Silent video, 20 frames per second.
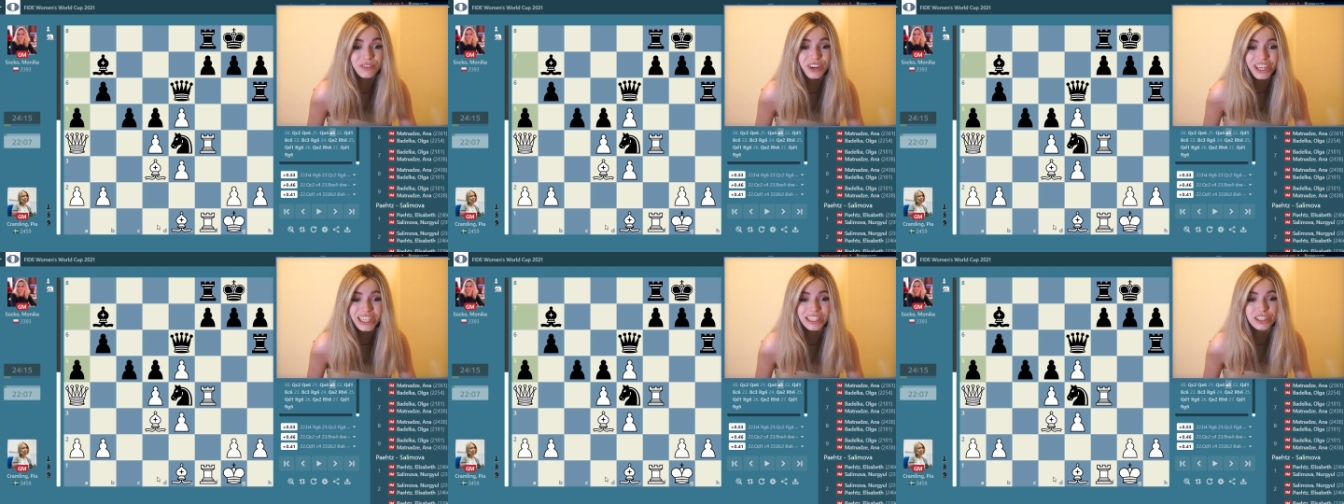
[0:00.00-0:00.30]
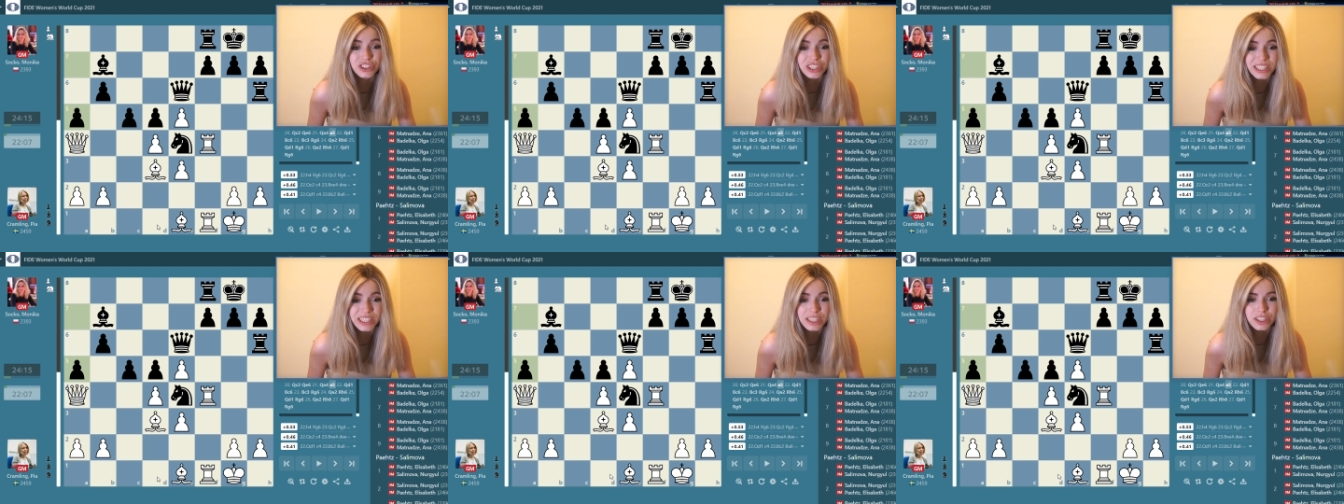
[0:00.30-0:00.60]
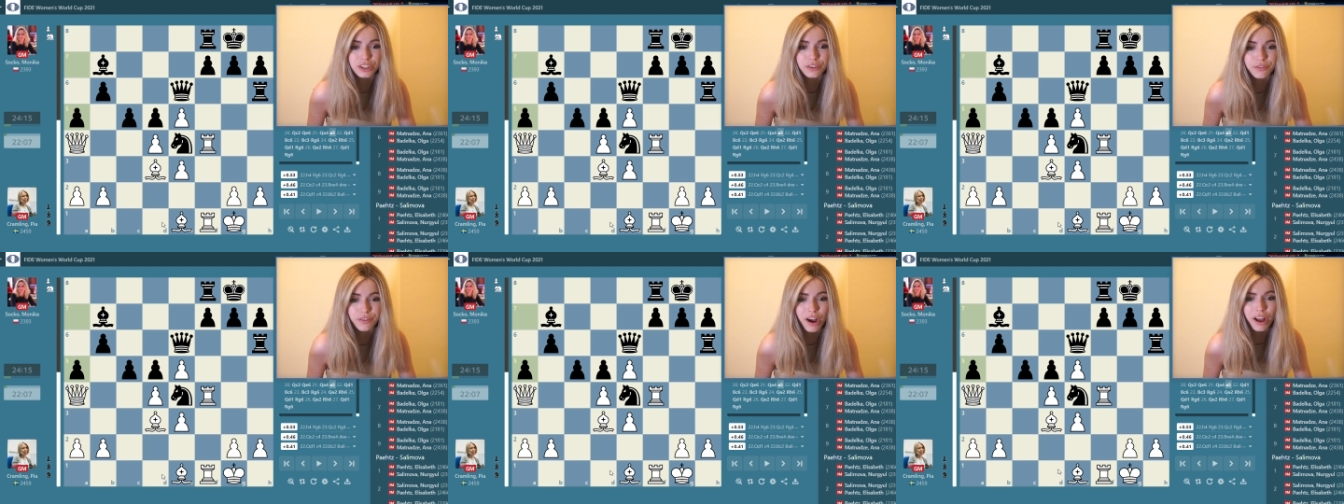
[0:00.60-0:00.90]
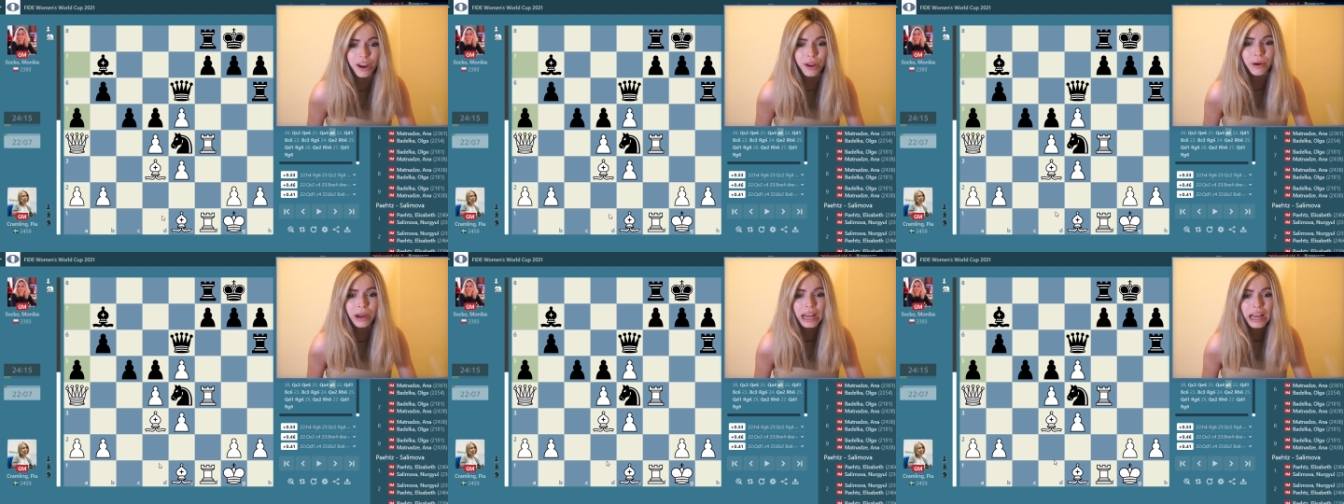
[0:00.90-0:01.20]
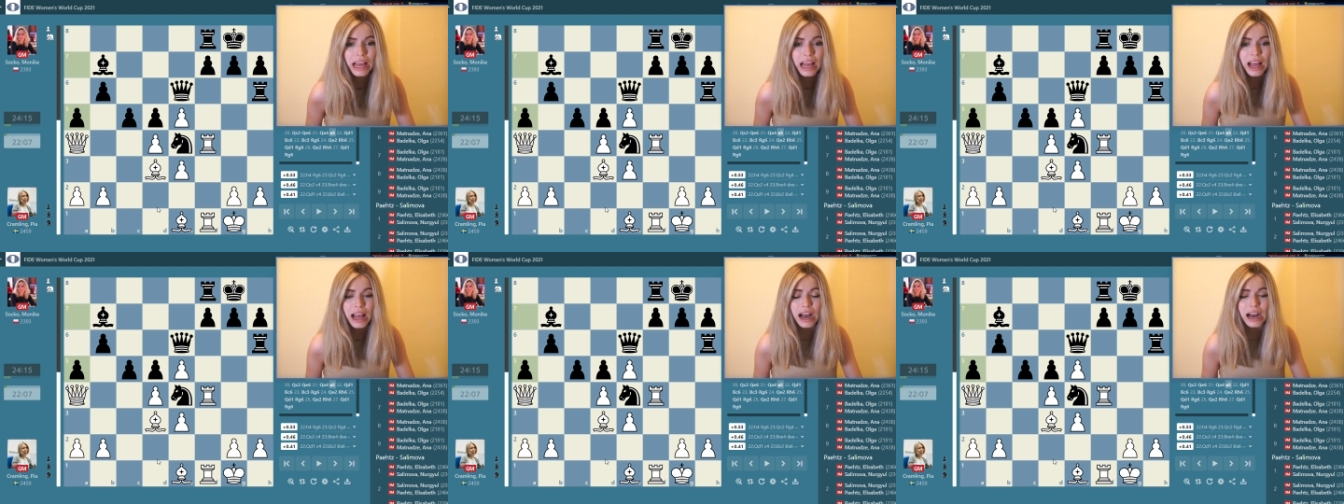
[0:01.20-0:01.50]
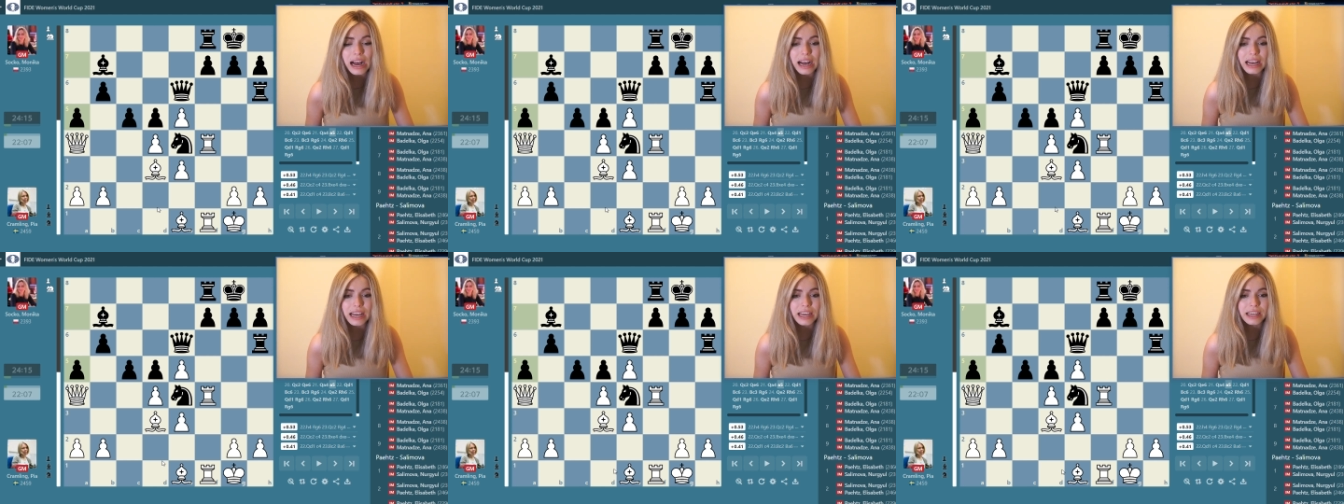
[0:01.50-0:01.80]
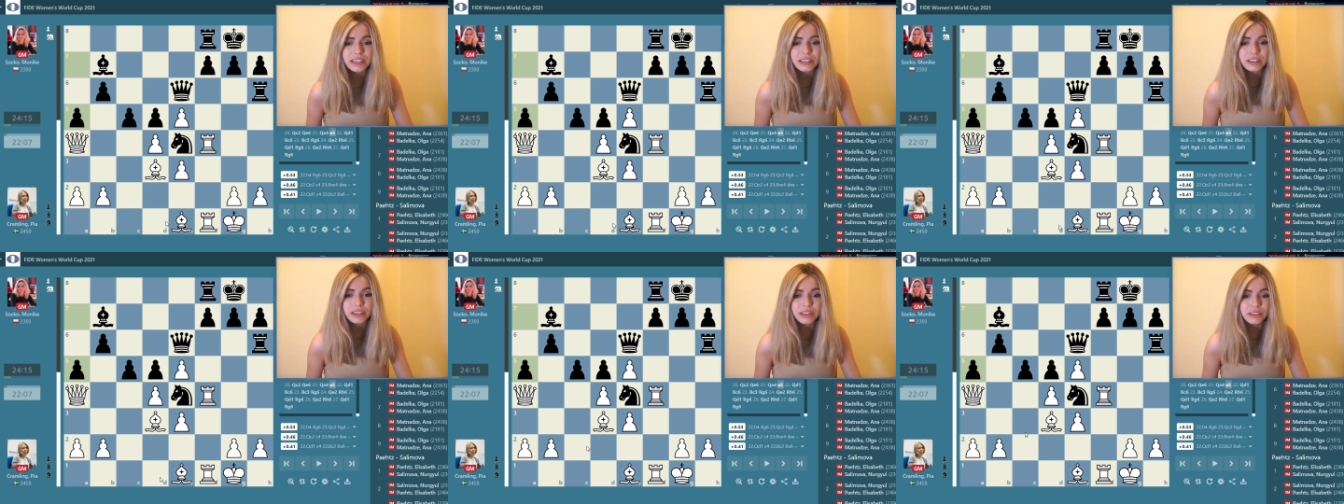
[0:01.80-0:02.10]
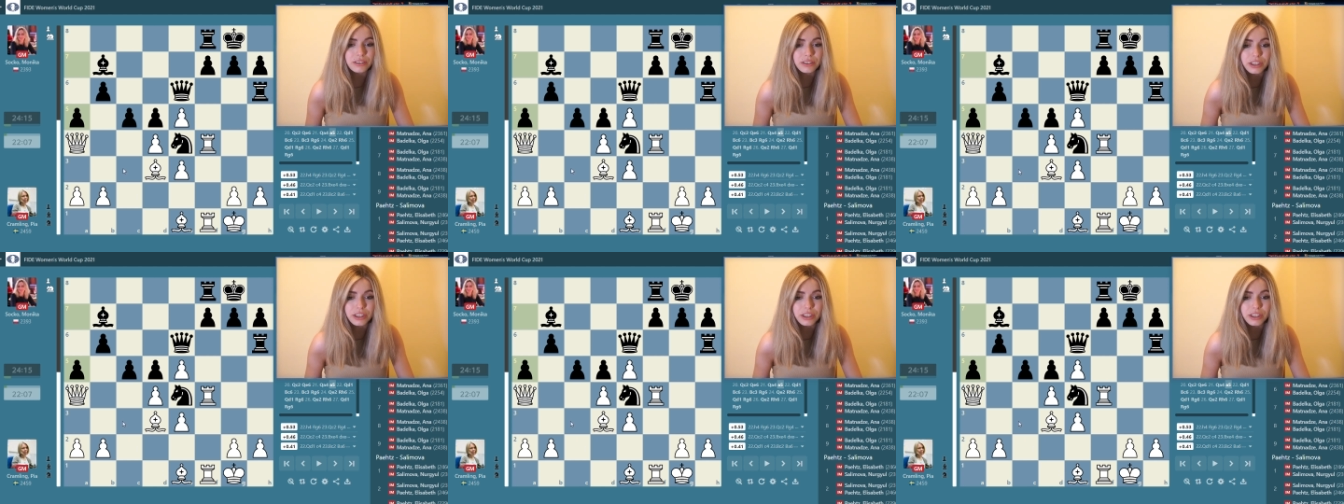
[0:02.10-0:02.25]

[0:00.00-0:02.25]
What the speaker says: very interesting to follow, and